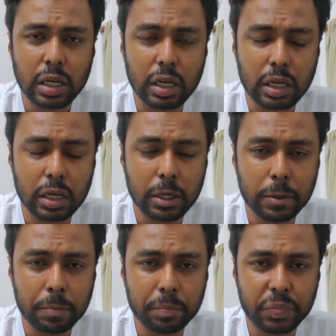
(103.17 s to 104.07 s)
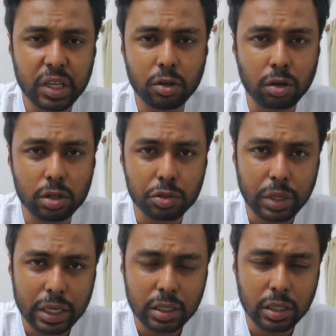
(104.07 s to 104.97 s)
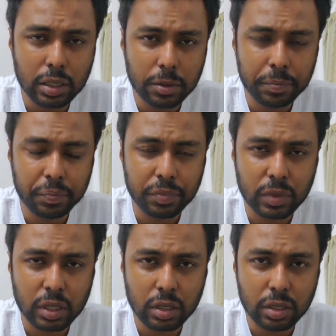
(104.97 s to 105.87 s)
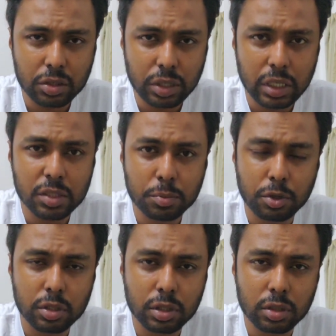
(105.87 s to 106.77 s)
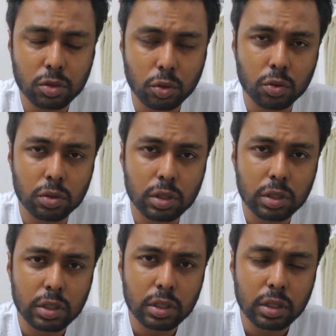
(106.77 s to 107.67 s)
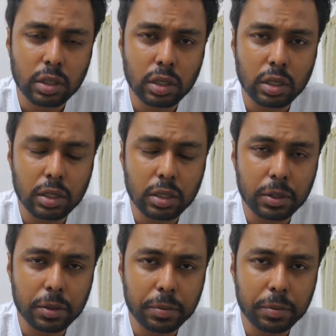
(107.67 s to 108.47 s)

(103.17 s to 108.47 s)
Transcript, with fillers: um, in order to get the uh, transponder code uh,